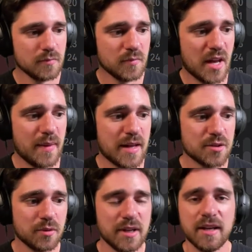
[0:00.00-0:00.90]
And that's
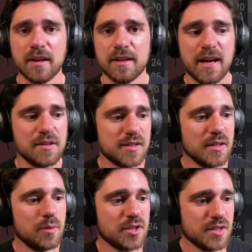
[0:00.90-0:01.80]
really it. And now you see
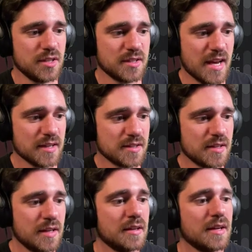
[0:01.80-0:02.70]
we just need a text
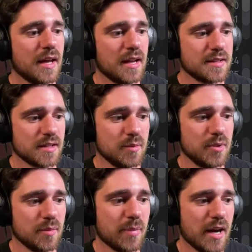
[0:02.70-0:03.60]
and it's gonna be
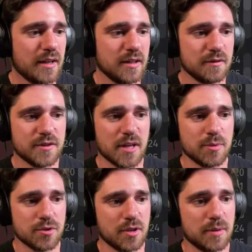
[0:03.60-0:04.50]
a binding of type
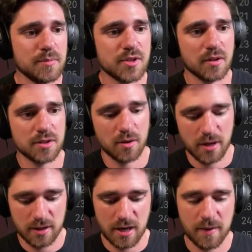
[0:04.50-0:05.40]
string. So let's go ahead
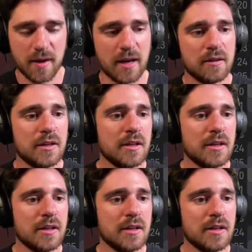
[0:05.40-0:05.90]
and add that.